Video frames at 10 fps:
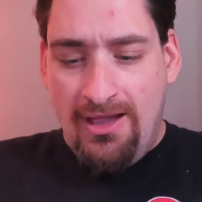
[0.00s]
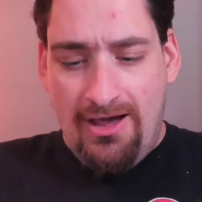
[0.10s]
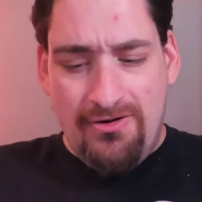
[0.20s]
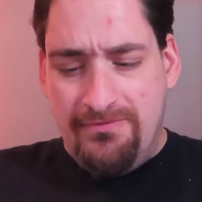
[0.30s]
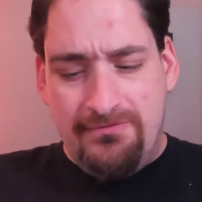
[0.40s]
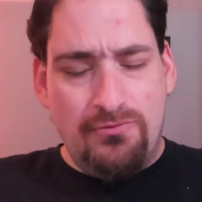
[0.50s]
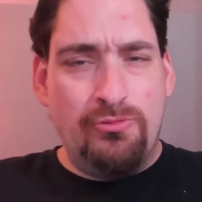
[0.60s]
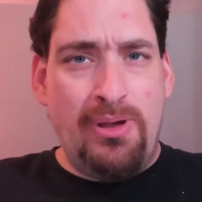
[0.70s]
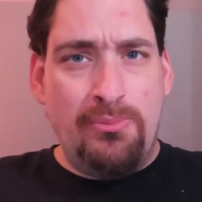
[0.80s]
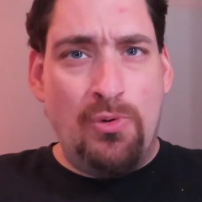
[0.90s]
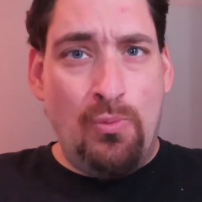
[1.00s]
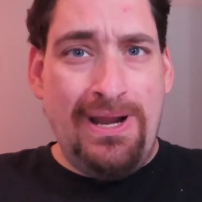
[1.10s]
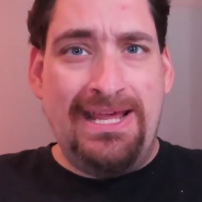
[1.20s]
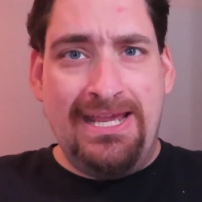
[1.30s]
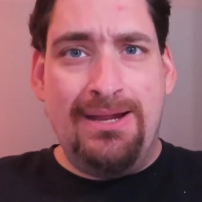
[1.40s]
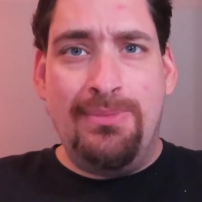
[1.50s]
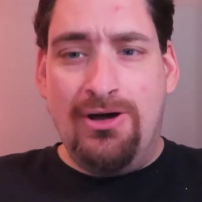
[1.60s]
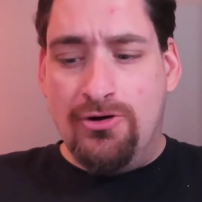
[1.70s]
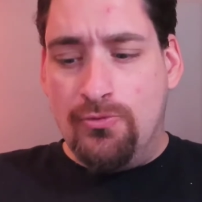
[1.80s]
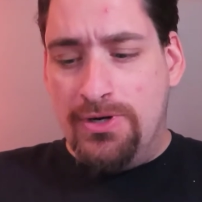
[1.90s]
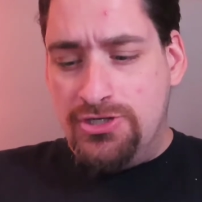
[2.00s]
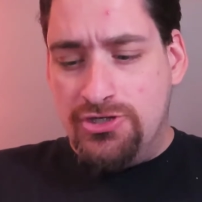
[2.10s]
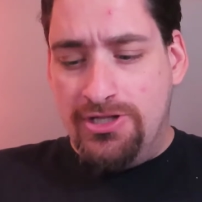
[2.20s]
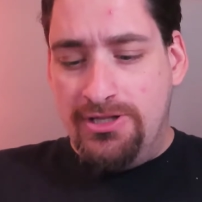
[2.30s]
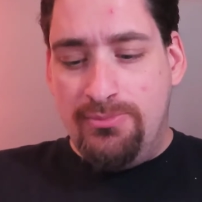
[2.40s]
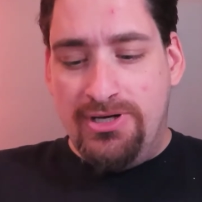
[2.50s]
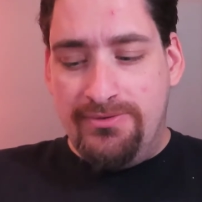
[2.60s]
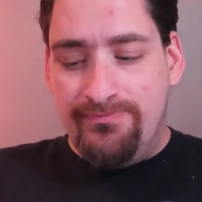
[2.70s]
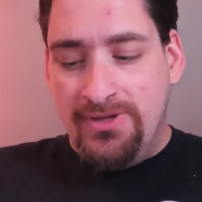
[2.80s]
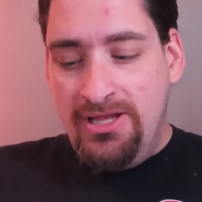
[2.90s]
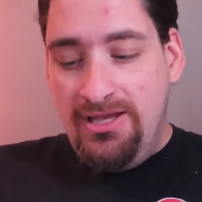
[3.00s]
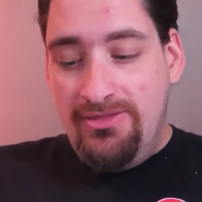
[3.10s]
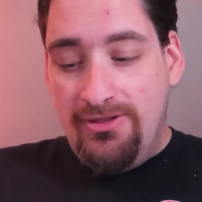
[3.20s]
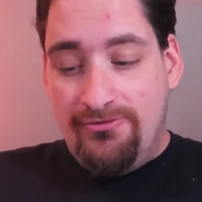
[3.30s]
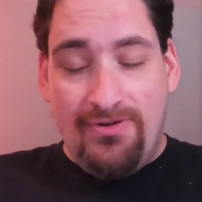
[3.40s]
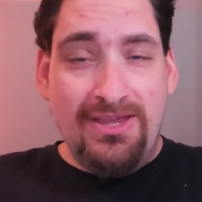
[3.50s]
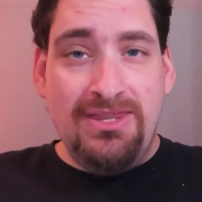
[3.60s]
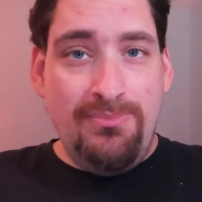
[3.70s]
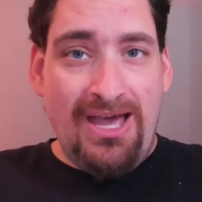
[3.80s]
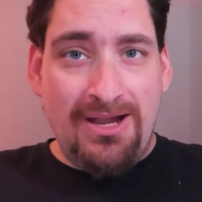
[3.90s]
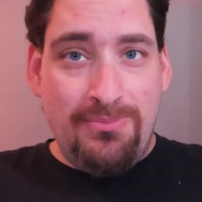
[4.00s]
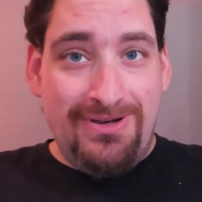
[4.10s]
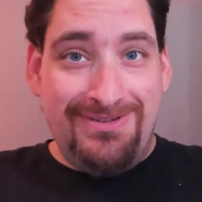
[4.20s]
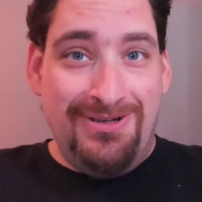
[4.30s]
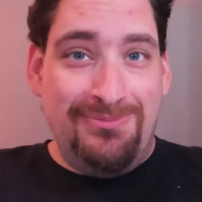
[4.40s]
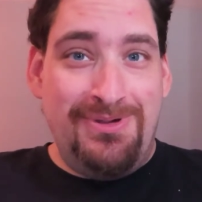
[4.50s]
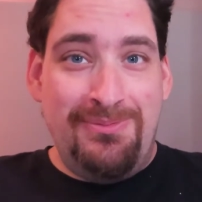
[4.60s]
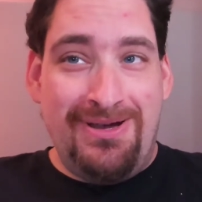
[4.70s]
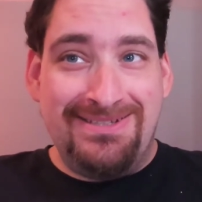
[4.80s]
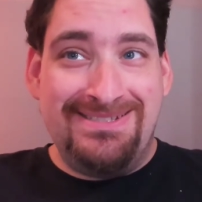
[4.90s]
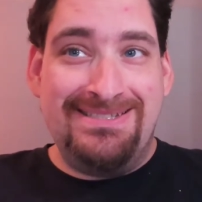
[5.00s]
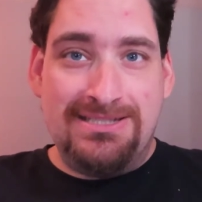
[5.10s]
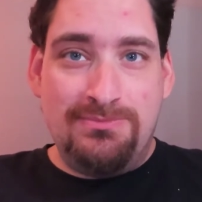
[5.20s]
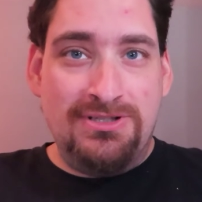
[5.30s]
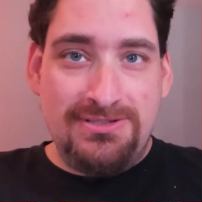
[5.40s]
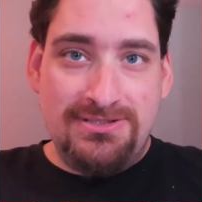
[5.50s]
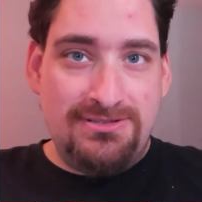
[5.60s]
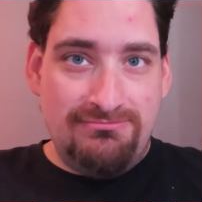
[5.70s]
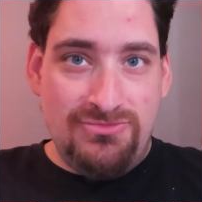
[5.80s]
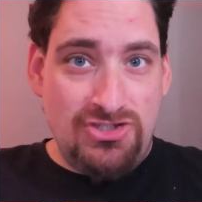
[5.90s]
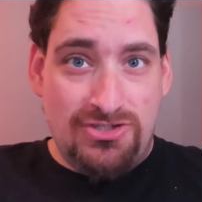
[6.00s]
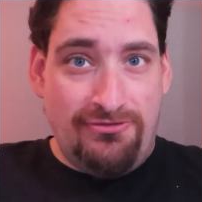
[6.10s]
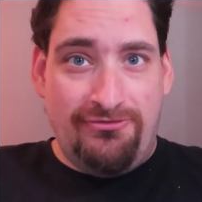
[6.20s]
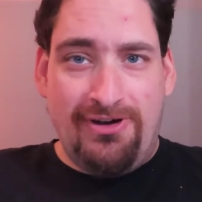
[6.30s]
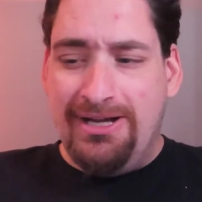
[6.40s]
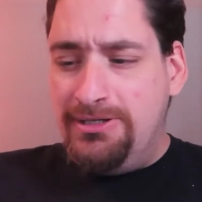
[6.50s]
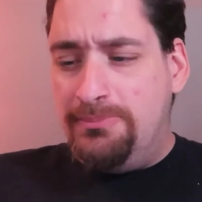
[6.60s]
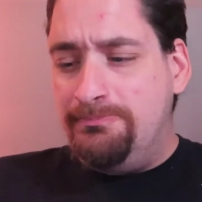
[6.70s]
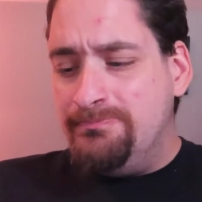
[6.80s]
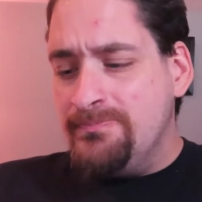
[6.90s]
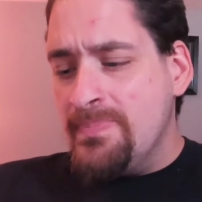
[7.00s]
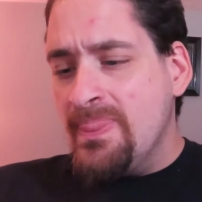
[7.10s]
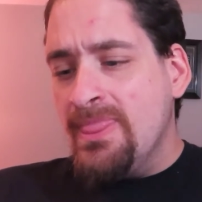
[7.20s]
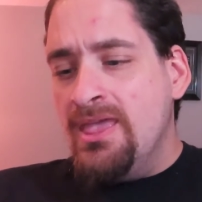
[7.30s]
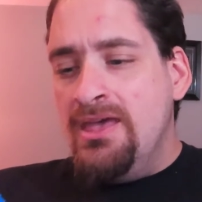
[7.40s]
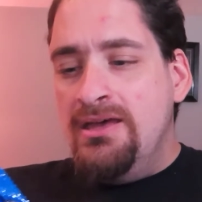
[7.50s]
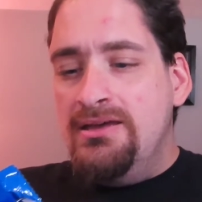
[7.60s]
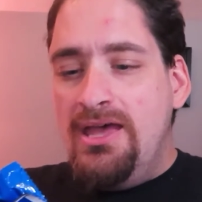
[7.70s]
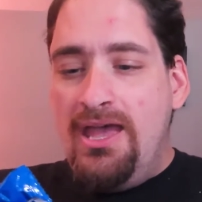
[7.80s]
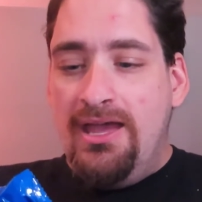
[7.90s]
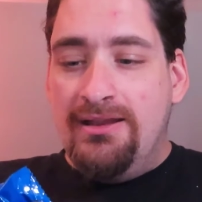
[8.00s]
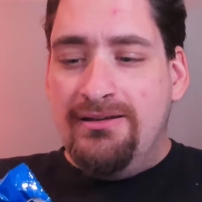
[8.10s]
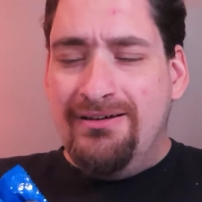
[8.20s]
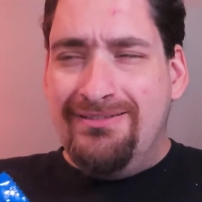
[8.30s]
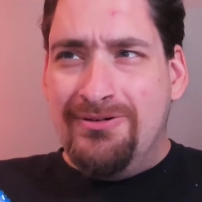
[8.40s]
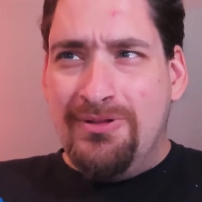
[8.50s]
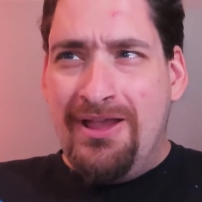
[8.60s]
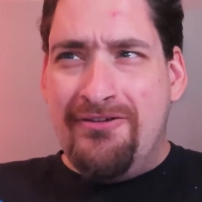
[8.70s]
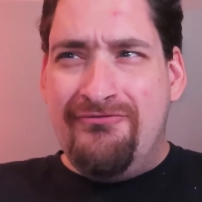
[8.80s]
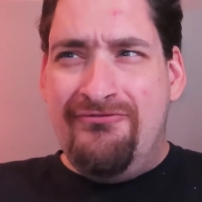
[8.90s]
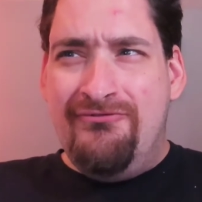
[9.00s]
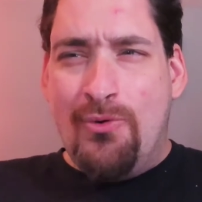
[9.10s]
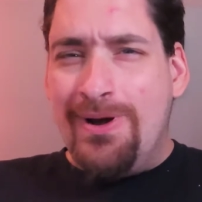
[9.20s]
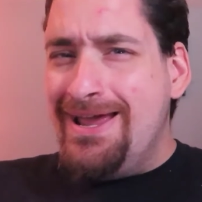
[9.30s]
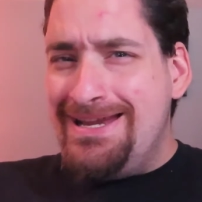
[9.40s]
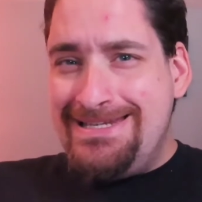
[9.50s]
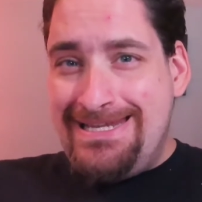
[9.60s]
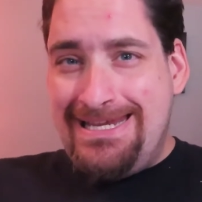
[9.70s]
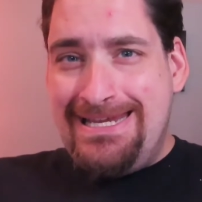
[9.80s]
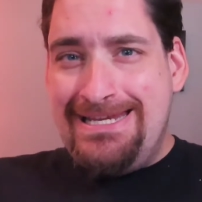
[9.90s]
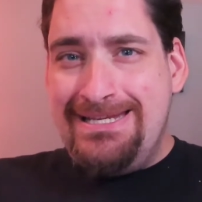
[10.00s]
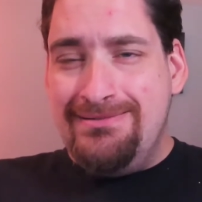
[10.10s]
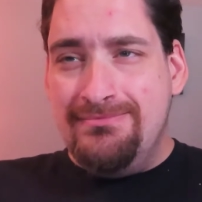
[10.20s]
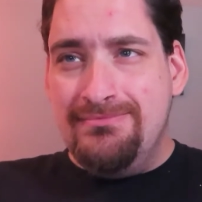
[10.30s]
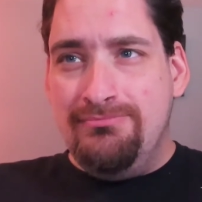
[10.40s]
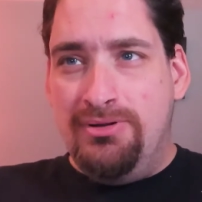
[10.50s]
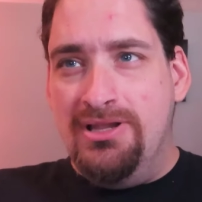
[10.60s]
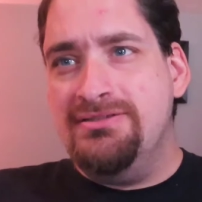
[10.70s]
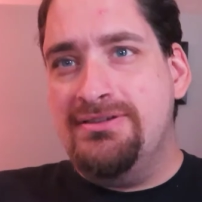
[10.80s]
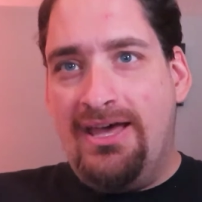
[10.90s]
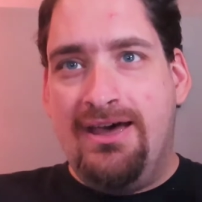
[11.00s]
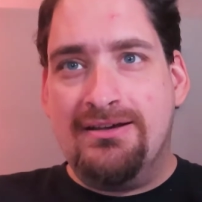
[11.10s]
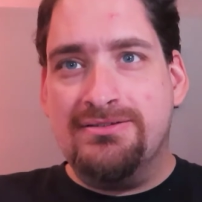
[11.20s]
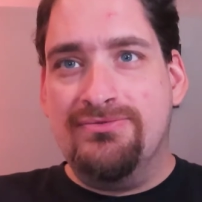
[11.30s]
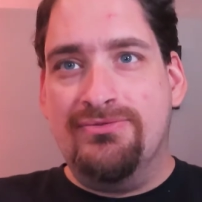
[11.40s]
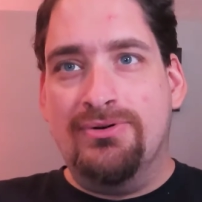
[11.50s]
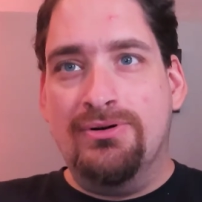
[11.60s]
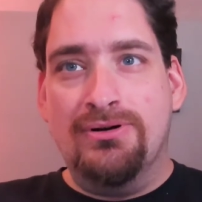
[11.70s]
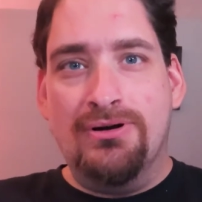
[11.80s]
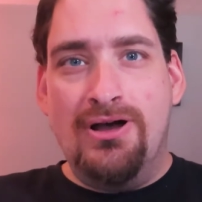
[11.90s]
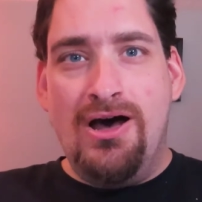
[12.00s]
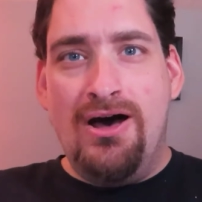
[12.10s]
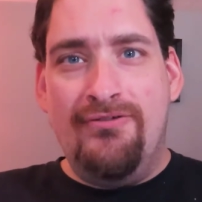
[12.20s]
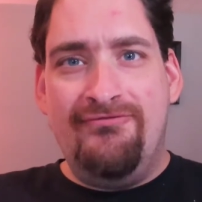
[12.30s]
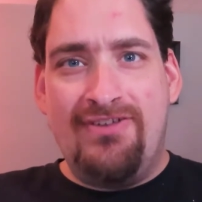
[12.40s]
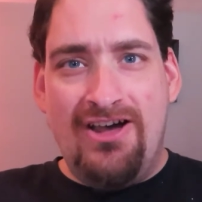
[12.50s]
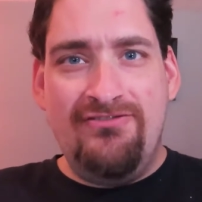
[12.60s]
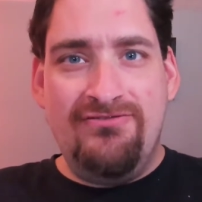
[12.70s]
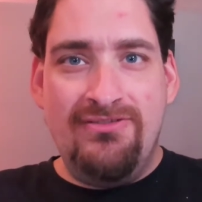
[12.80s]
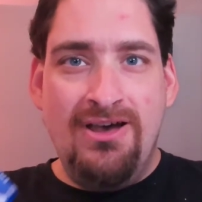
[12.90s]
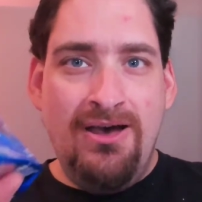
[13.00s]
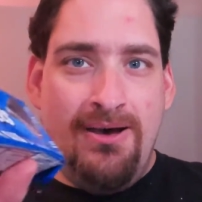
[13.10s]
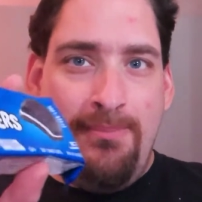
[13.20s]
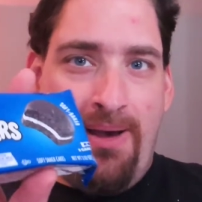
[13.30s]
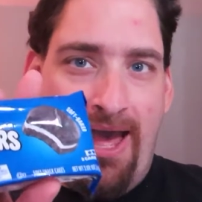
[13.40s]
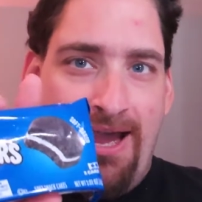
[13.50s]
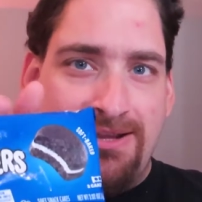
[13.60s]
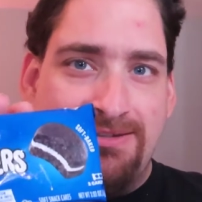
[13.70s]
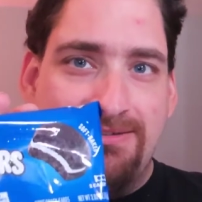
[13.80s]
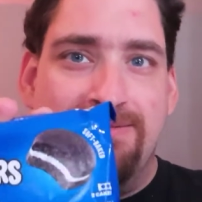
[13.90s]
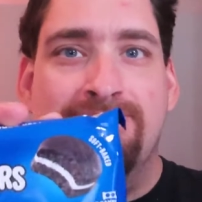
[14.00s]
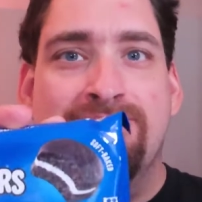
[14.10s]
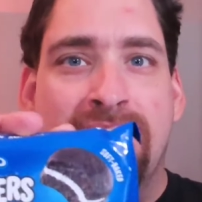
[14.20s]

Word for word: I don't even remember when it came out originally, but they're finally back. But it took me about six months just to find them, and uh, they were like four nineteen plus tax for uh, five packs